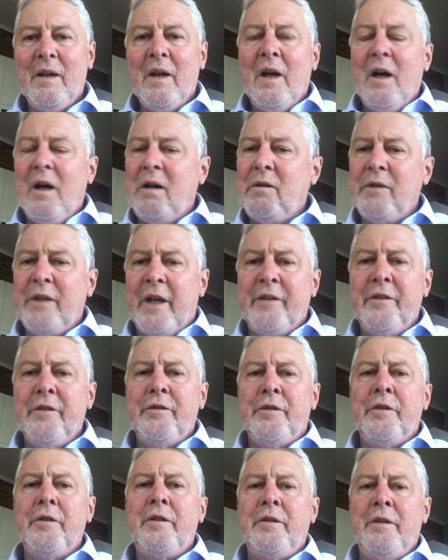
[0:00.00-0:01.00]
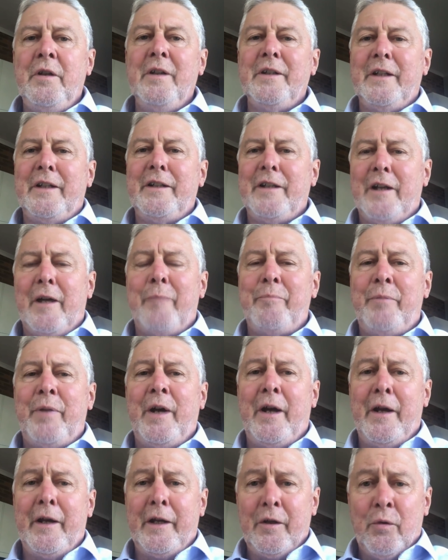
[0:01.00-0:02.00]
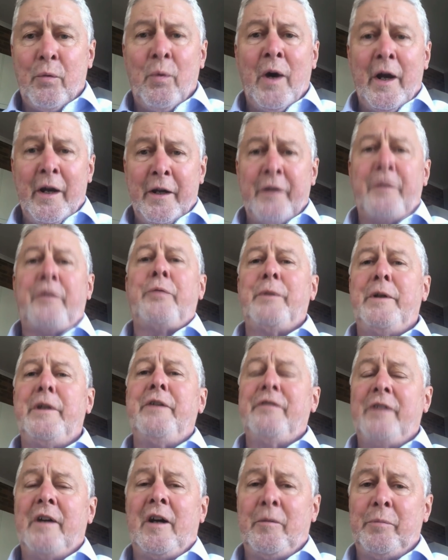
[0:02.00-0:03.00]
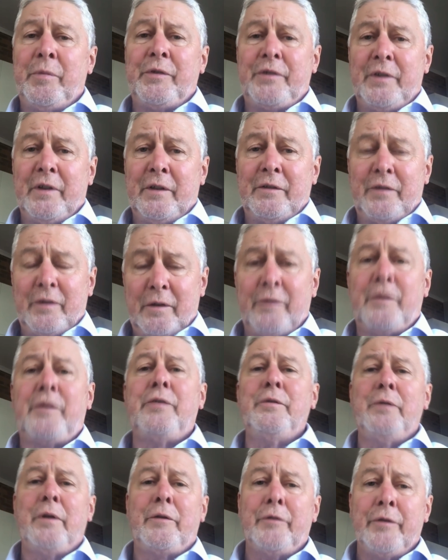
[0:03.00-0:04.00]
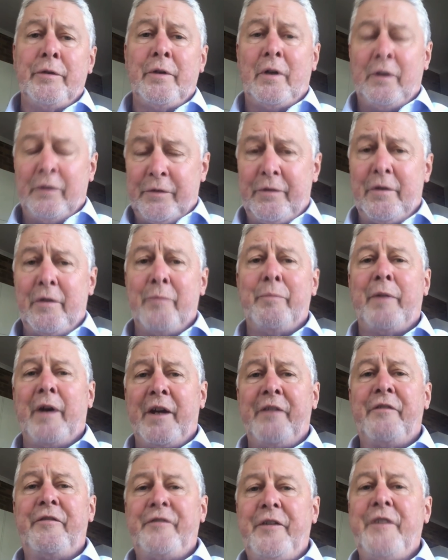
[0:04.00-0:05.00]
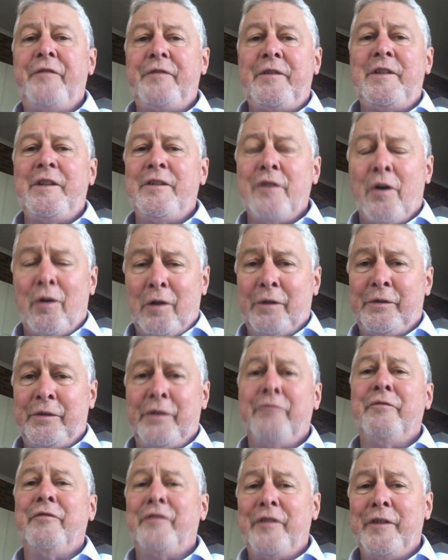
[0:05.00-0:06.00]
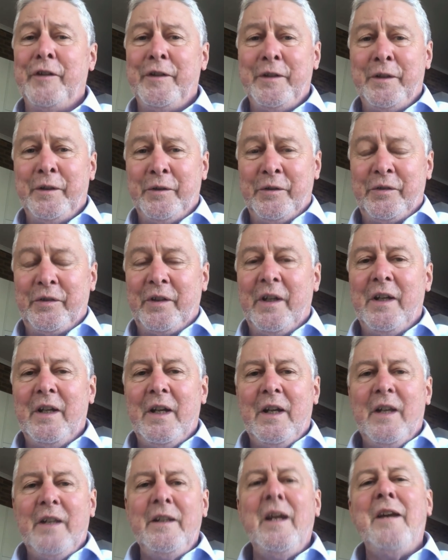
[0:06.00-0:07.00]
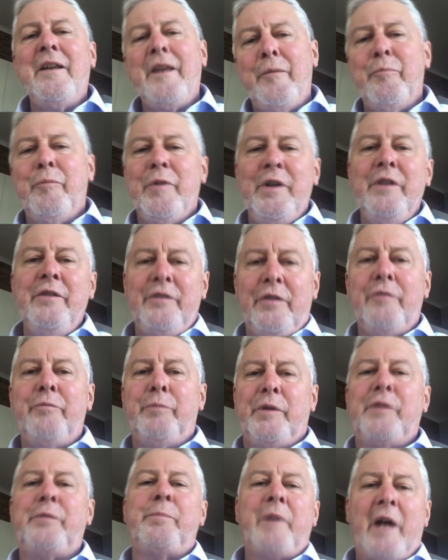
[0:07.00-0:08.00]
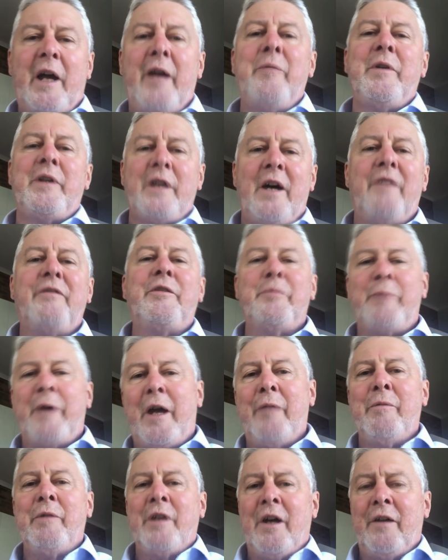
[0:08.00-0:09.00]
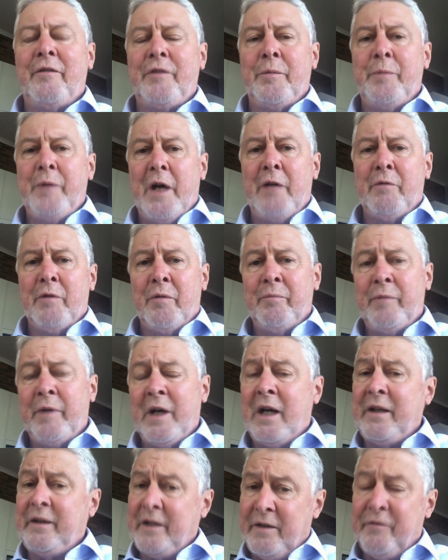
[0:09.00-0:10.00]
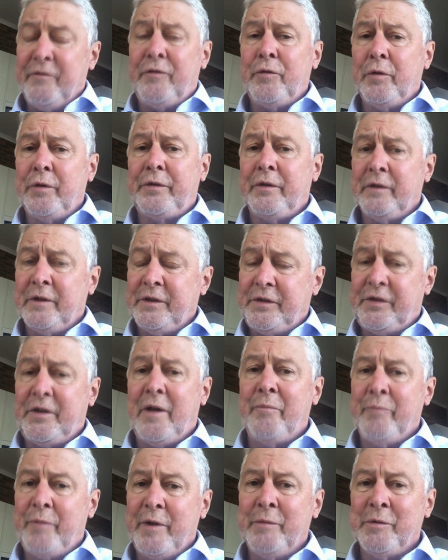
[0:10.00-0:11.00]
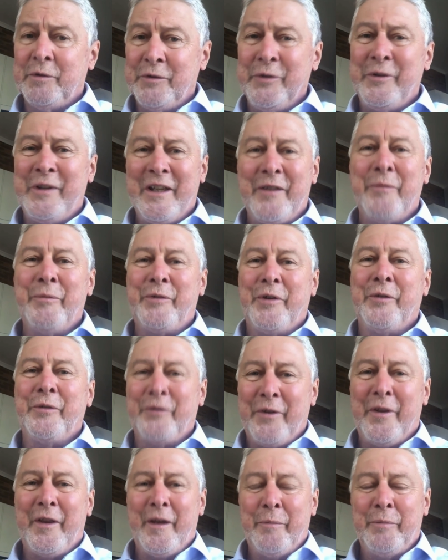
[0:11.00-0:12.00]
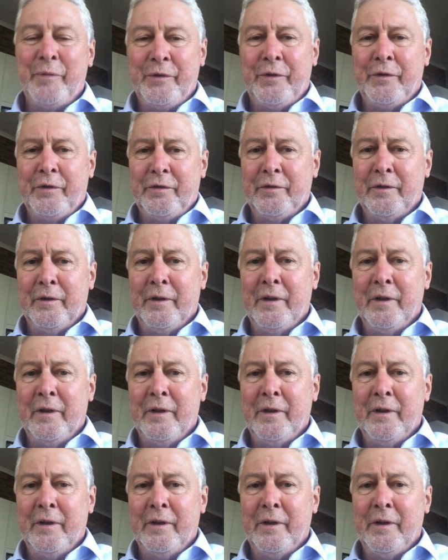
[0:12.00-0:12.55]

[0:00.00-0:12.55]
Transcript: Oh, they do. You, can end up paying away 25%. So on $200, you can pay $50 in fees. Now, that means you've missed payment after payment after payment. But unfortunately, some people do get themselves in that position.